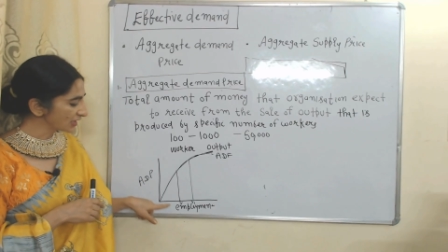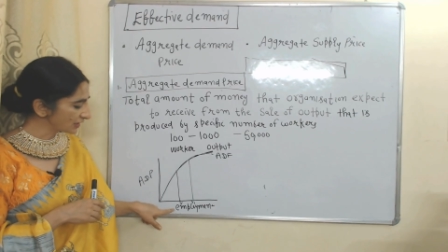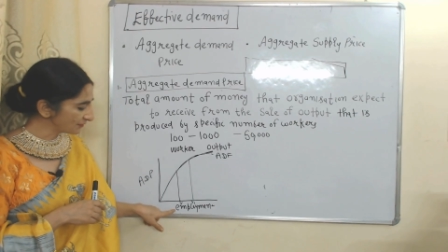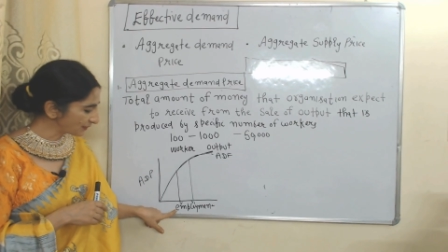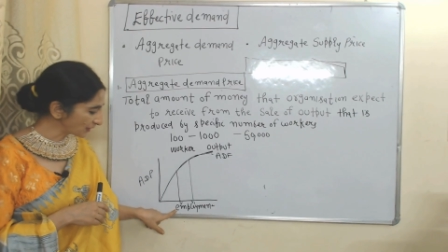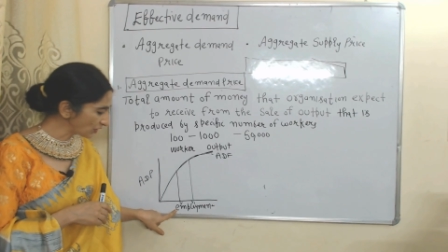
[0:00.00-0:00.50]

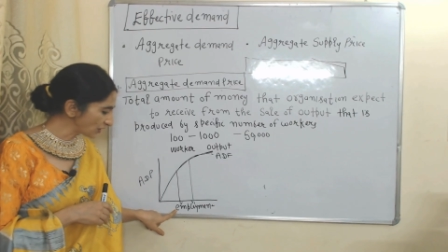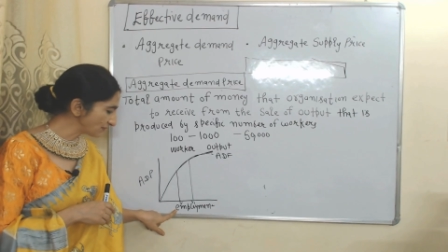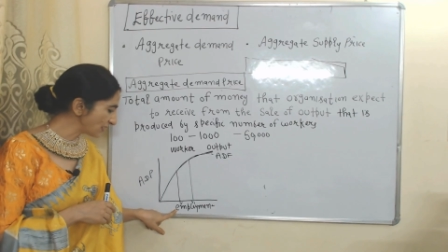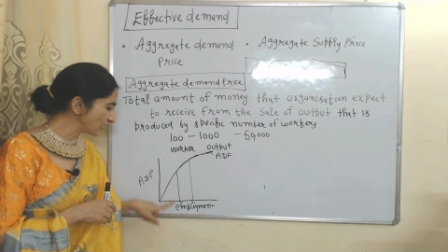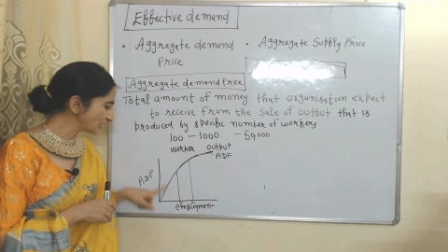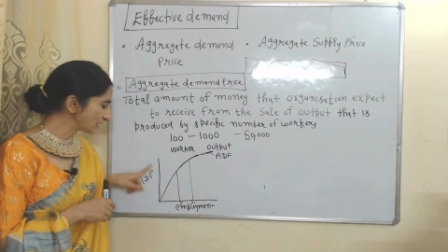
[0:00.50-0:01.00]

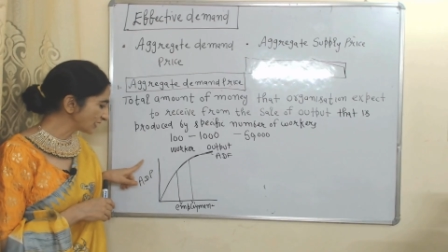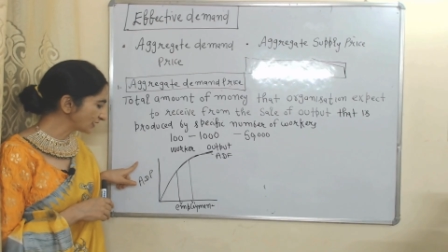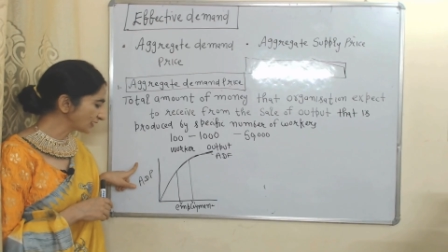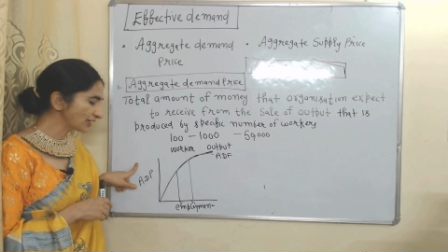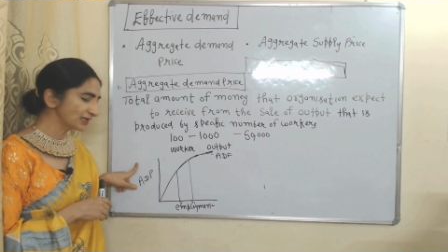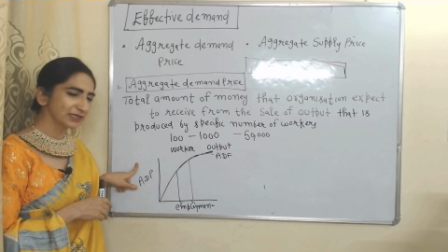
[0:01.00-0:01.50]
Employment and
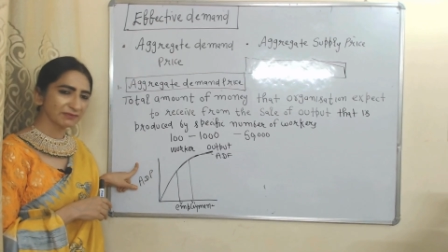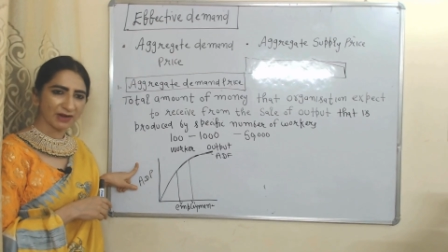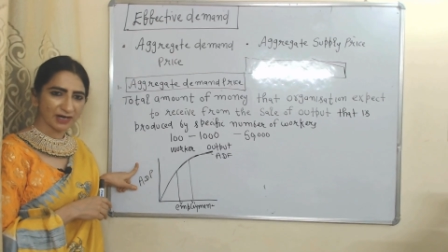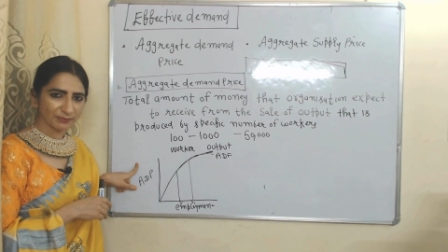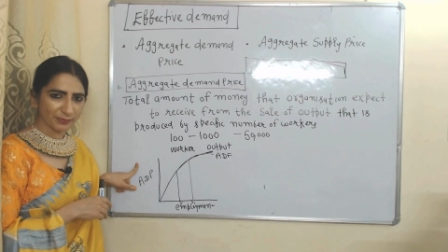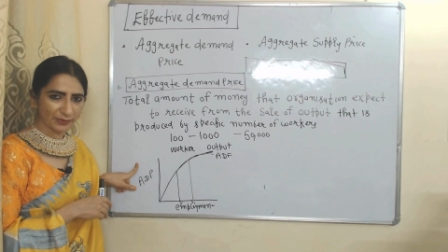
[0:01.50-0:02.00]
aggregate
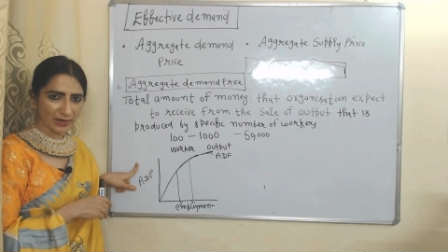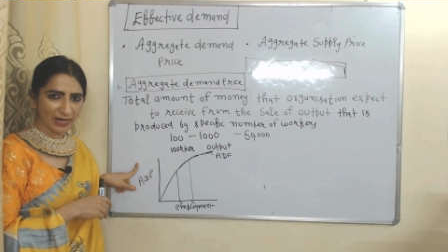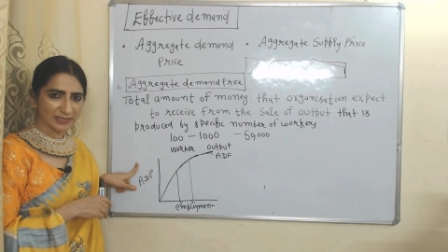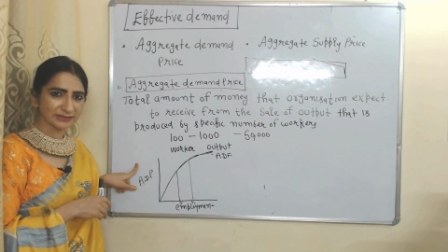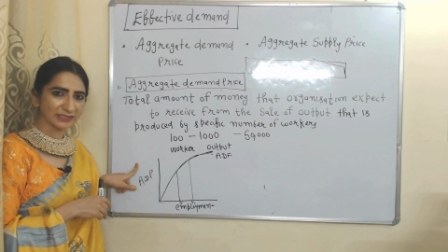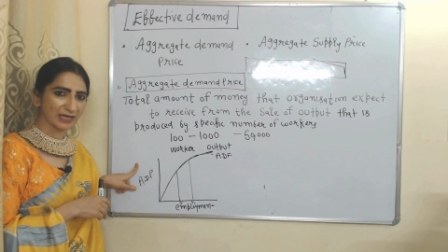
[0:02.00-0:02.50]
demand
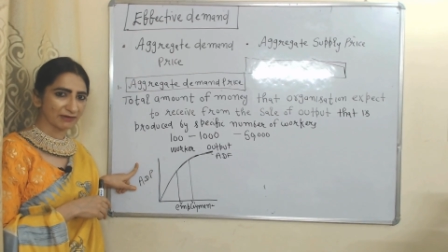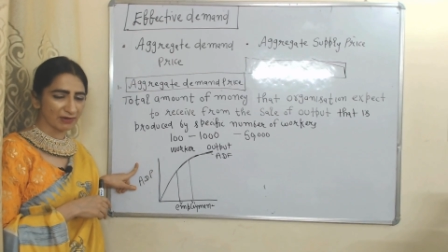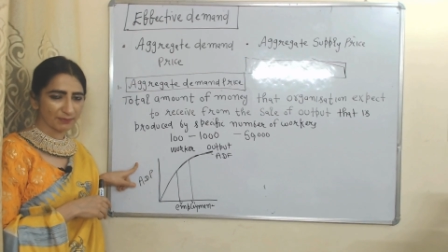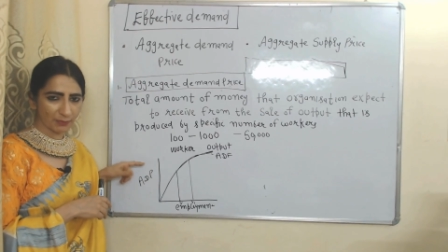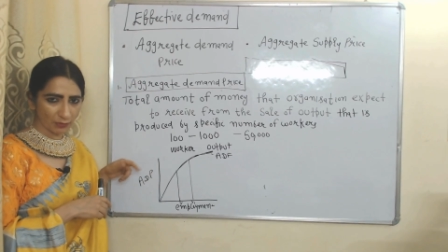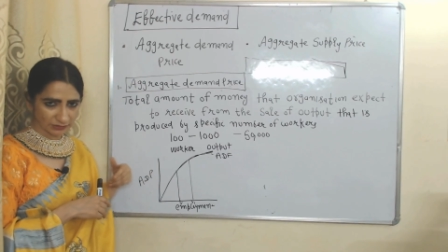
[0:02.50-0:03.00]
price have
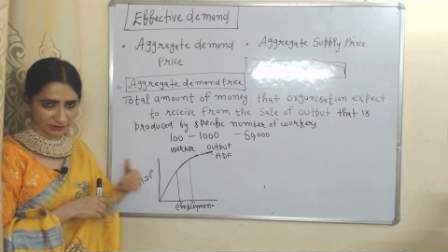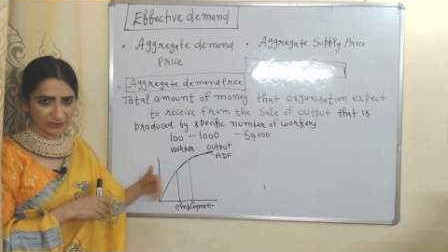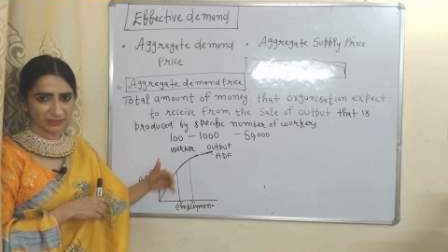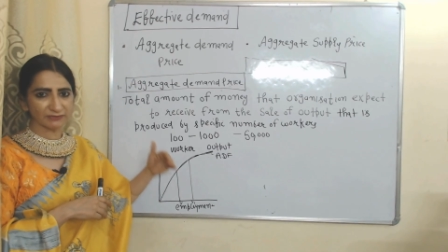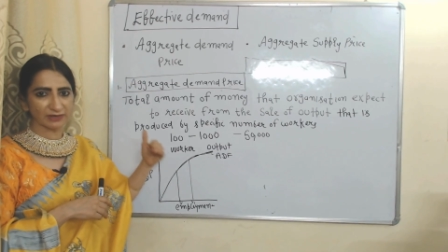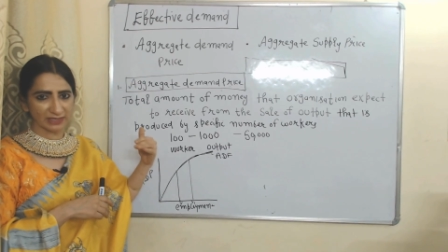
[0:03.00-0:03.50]
a
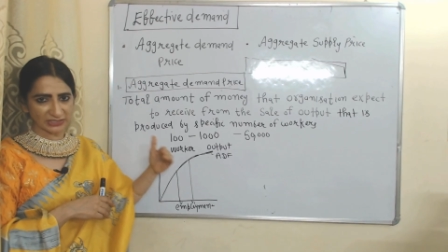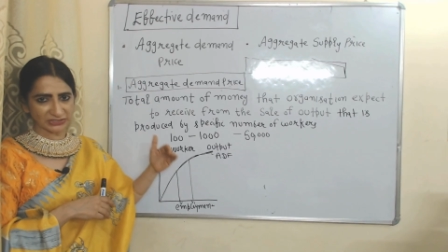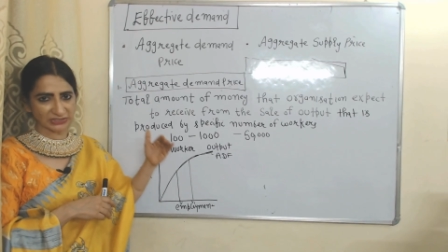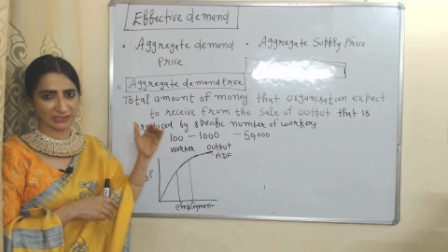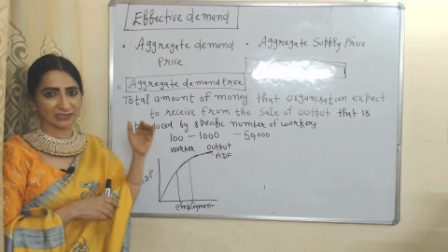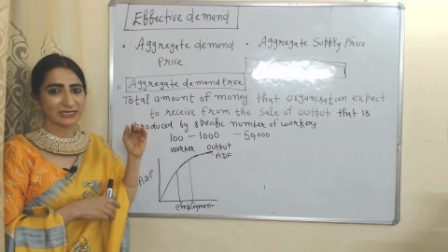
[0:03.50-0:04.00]
positive
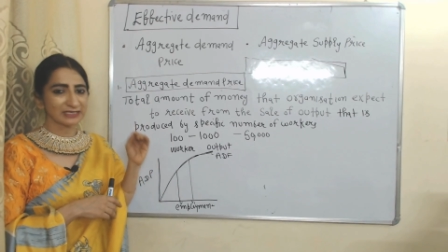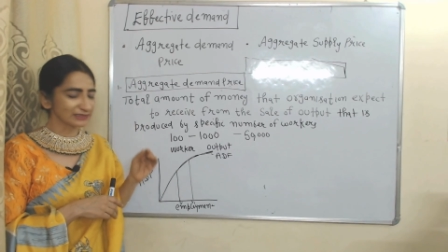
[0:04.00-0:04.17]
relation.